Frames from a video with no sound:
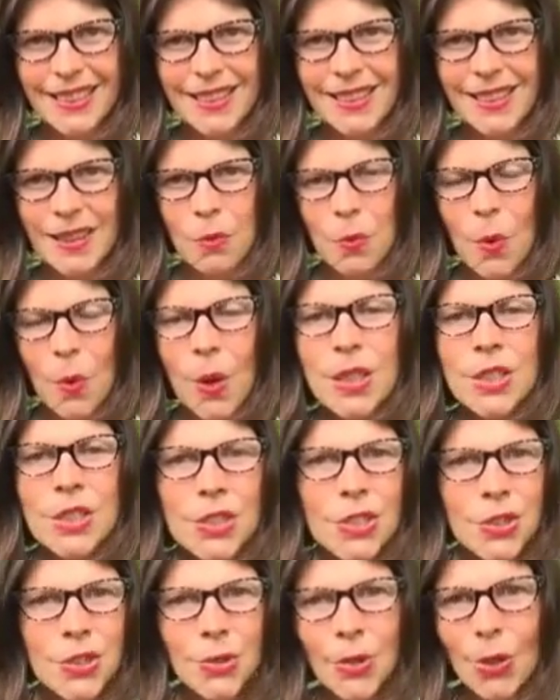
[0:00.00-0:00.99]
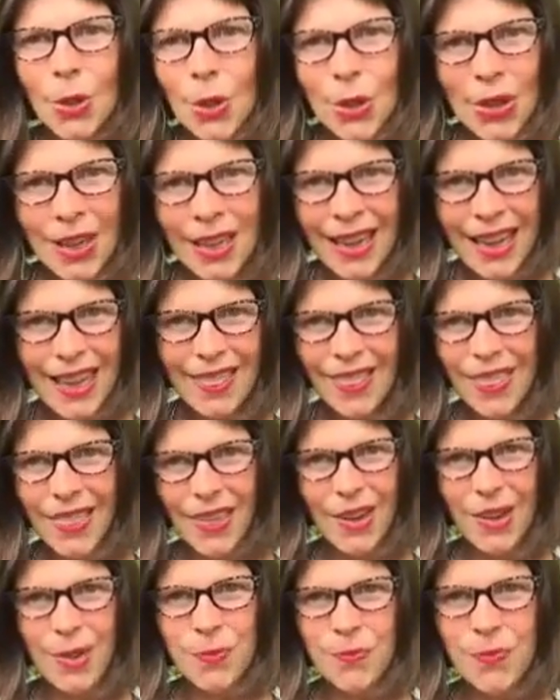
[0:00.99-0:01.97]
That once you look at
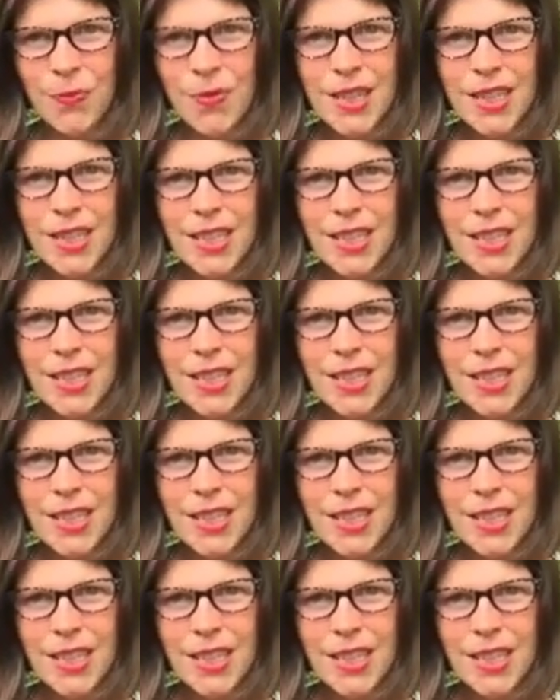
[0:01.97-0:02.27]
them,